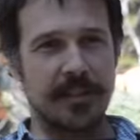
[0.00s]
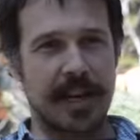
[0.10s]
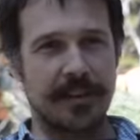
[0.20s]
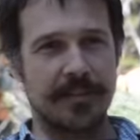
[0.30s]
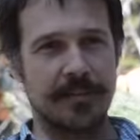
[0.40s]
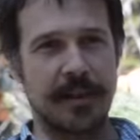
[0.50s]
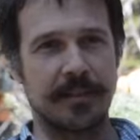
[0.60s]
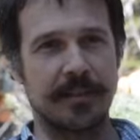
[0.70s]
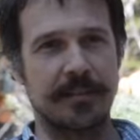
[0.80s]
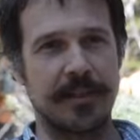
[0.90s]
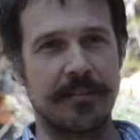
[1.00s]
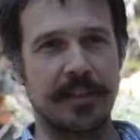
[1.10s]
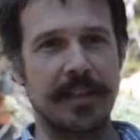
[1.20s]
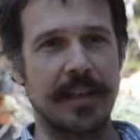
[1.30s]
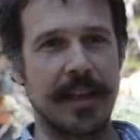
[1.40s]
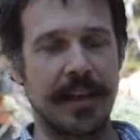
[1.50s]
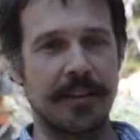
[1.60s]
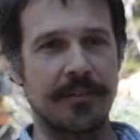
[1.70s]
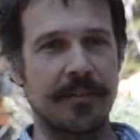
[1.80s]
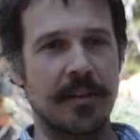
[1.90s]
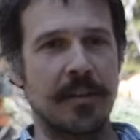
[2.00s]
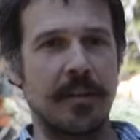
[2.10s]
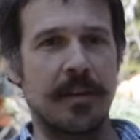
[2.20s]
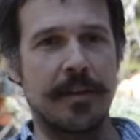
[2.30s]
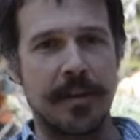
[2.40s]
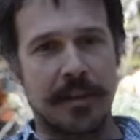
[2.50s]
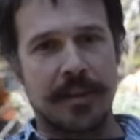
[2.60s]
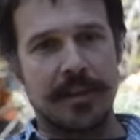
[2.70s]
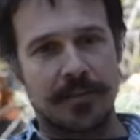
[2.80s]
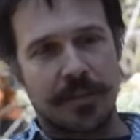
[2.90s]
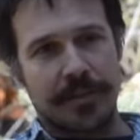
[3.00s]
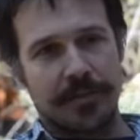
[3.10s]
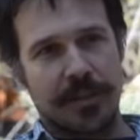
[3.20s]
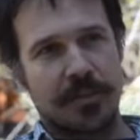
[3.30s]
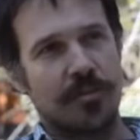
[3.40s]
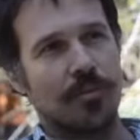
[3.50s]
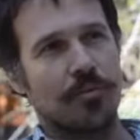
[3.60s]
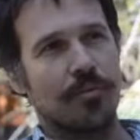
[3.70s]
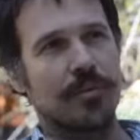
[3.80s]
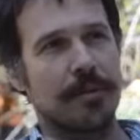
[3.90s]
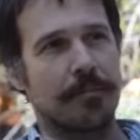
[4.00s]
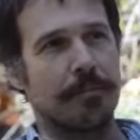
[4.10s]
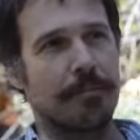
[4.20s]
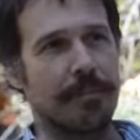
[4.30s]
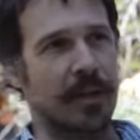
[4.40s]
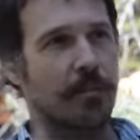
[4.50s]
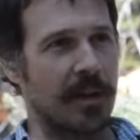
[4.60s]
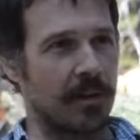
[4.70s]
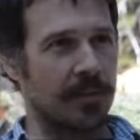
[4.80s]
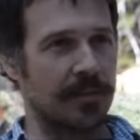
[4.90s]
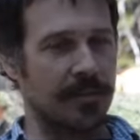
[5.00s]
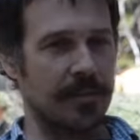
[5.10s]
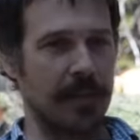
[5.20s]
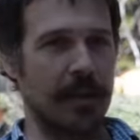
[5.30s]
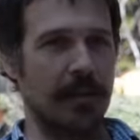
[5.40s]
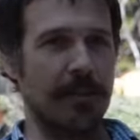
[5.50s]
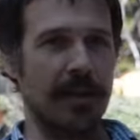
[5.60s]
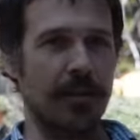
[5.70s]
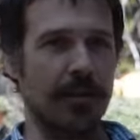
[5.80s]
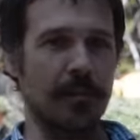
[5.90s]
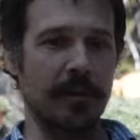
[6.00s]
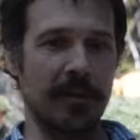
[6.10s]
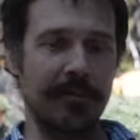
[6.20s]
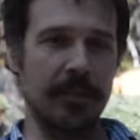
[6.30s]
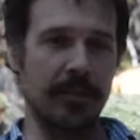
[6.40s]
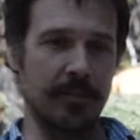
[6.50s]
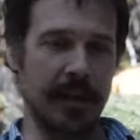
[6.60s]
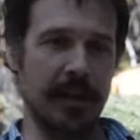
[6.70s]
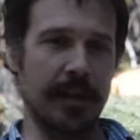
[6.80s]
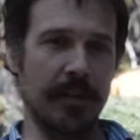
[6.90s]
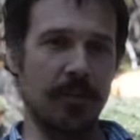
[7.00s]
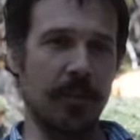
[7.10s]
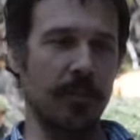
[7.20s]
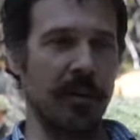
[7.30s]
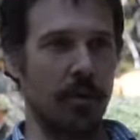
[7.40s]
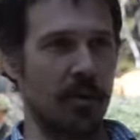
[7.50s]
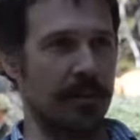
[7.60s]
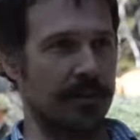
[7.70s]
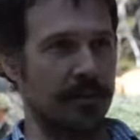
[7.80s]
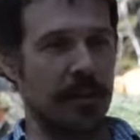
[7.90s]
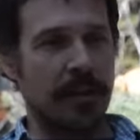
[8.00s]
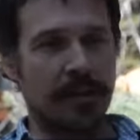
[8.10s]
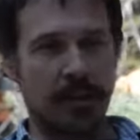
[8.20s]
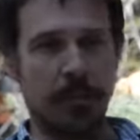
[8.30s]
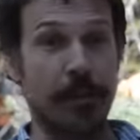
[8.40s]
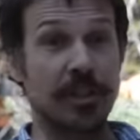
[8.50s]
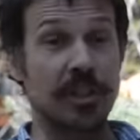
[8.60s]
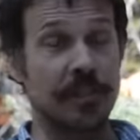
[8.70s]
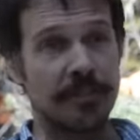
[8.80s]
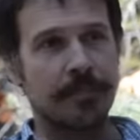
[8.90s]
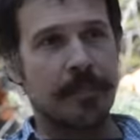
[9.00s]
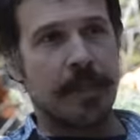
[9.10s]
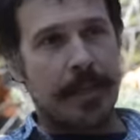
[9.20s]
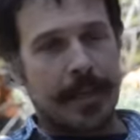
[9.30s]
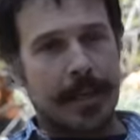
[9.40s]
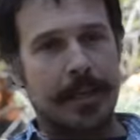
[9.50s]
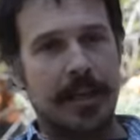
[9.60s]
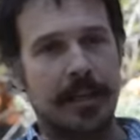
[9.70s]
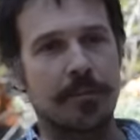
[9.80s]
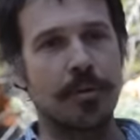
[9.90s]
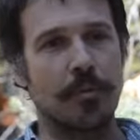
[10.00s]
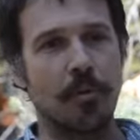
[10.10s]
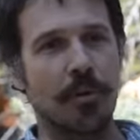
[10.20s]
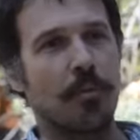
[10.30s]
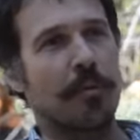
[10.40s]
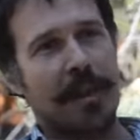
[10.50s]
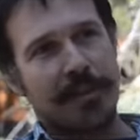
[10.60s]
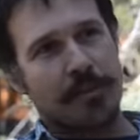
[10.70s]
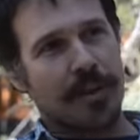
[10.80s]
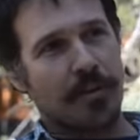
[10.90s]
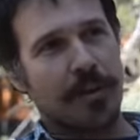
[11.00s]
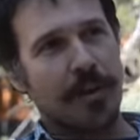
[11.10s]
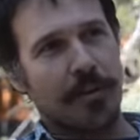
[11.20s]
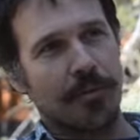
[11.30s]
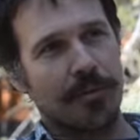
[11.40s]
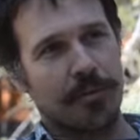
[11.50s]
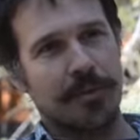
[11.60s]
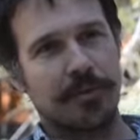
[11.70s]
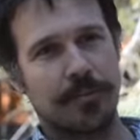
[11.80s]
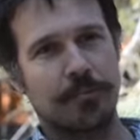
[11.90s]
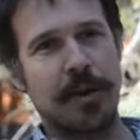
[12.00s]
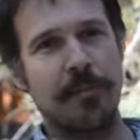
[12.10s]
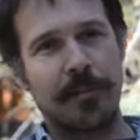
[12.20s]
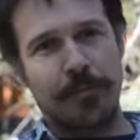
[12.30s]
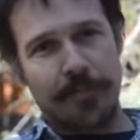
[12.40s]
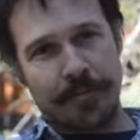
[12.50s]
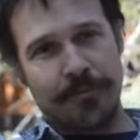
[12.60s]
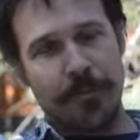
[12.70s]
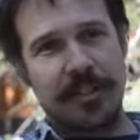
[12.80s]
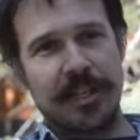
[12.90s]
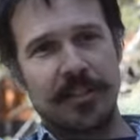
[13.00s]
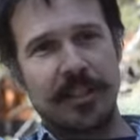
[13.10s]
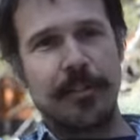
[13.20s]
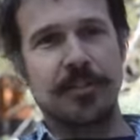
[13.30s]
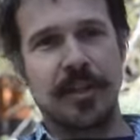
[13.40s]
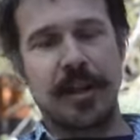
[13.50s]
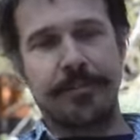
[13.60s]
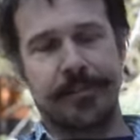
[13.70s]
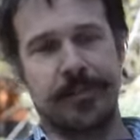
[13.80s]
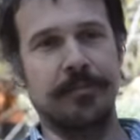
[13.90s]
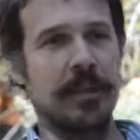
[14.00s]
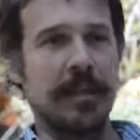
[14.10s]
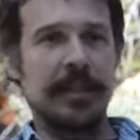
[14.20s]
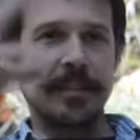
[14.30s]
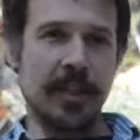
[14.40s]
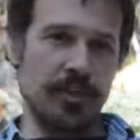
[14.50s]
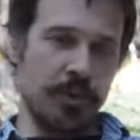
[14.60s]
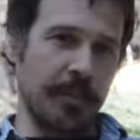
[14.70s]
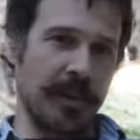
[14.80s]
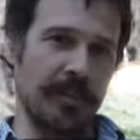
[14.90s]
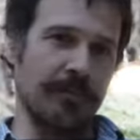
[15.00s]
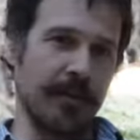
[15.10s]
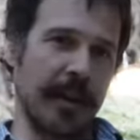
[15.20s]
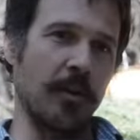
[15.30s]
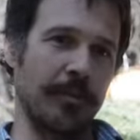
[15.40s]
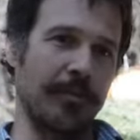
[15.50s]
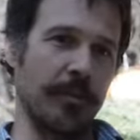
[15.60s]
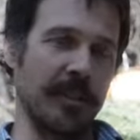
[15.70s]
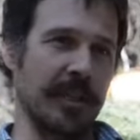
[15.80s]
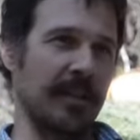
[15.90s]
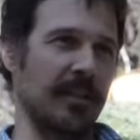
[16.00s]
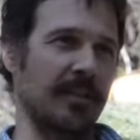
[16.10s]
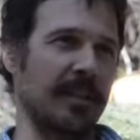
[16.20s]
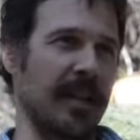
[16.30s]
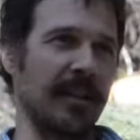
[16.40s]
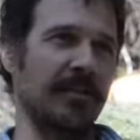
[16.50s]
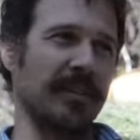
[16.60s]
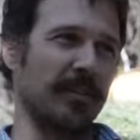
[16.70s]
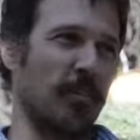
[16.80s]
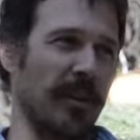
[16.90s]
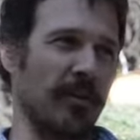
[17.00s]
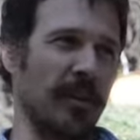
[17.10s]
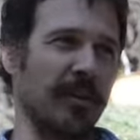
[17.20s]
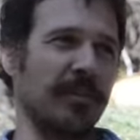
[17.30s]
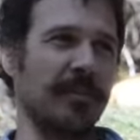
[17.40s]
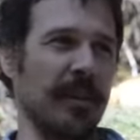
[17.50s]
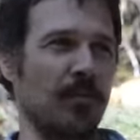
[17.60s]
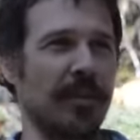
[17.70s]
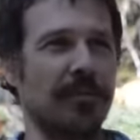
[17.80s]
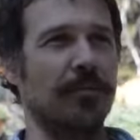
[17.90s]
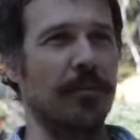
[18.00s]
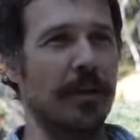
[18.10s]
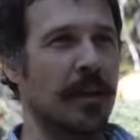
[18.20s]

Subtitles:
lasts about 7 to 10 days. And then it gets transferred into some bigger barrels made over in McMinnville by Oregon Barrel Works. They're puncheons, and I can put more than 1 batch of beer in those. So as primary fermentation tapers off and the CO2 production from that open fermentation is kind of at this point where it's at risk from